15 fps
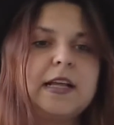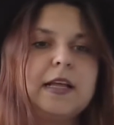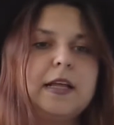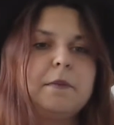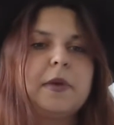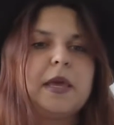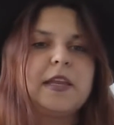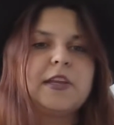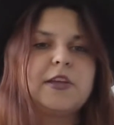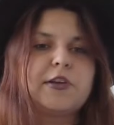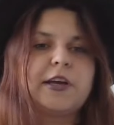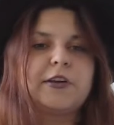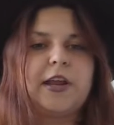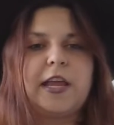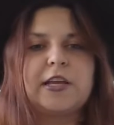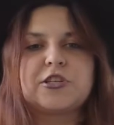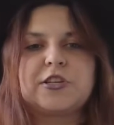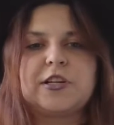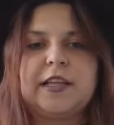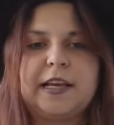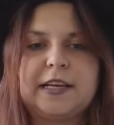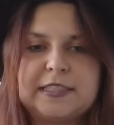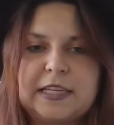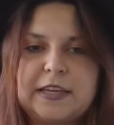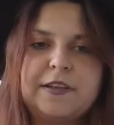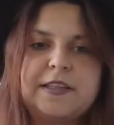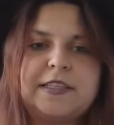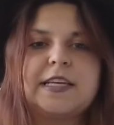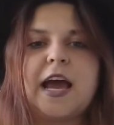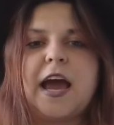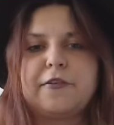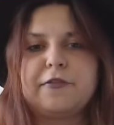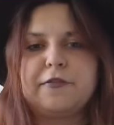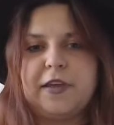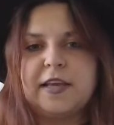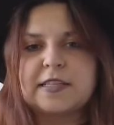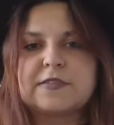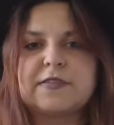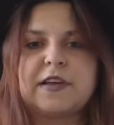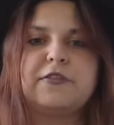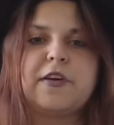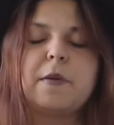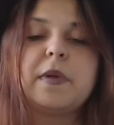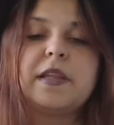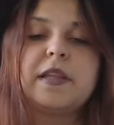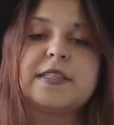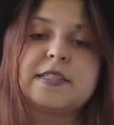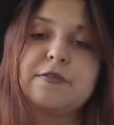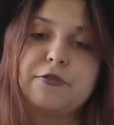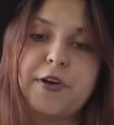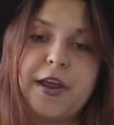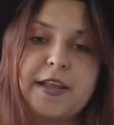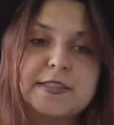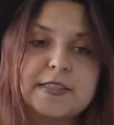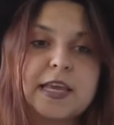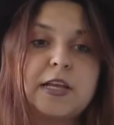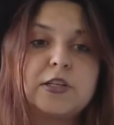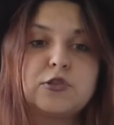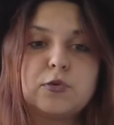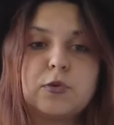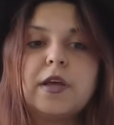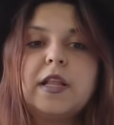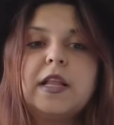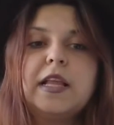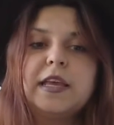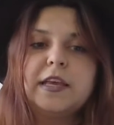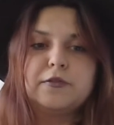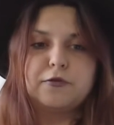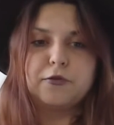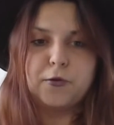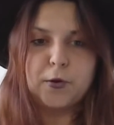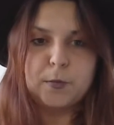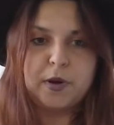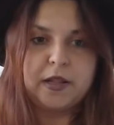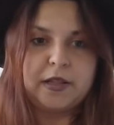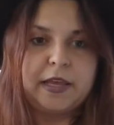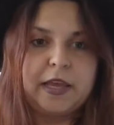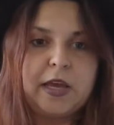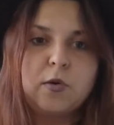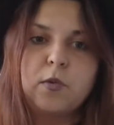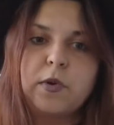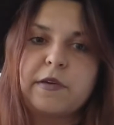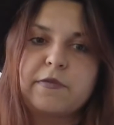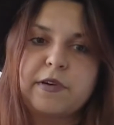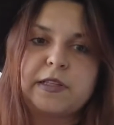Many recreational activity are things that families and friends can do informally with an